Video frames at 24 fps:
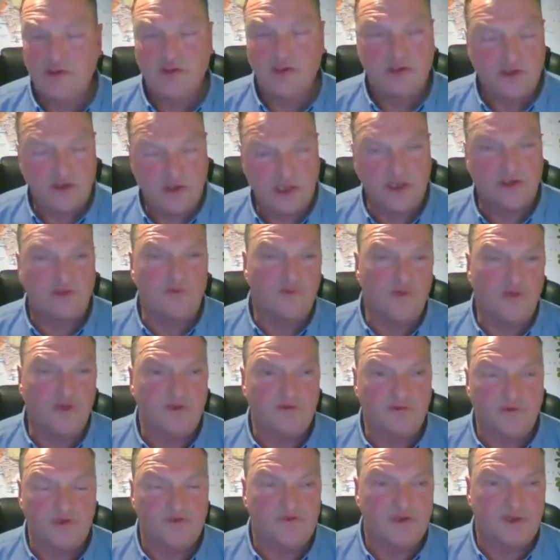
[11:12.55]
like one of the
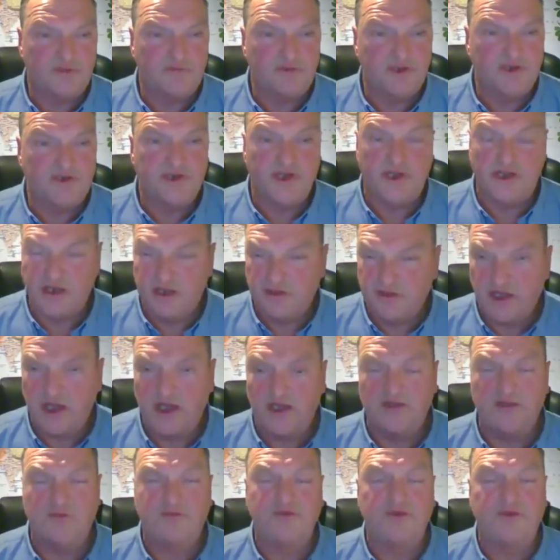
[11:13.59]
ones I've written, I know that
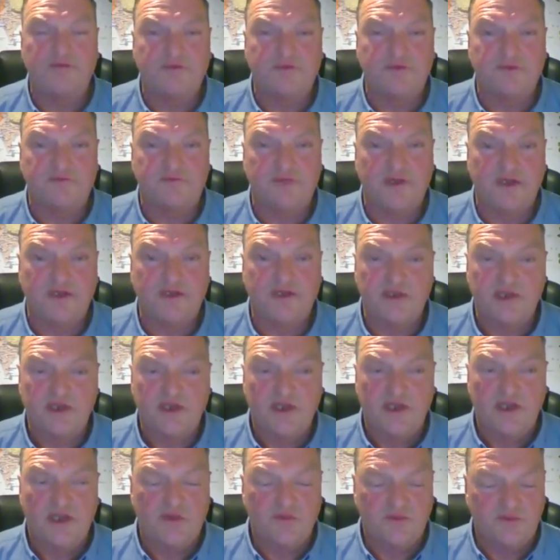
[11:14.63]
other people have read,
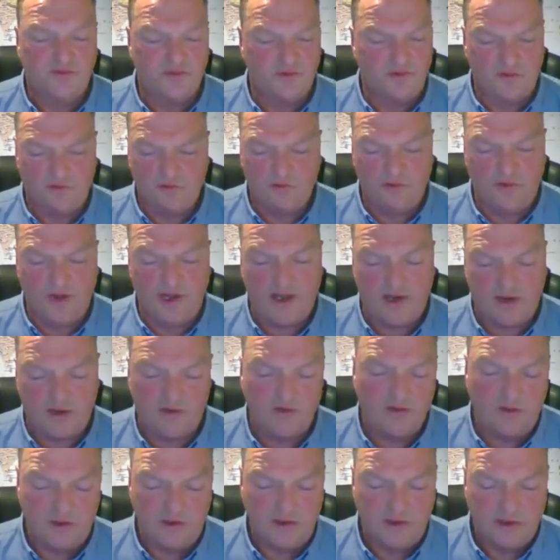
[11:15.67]
and thought, wow,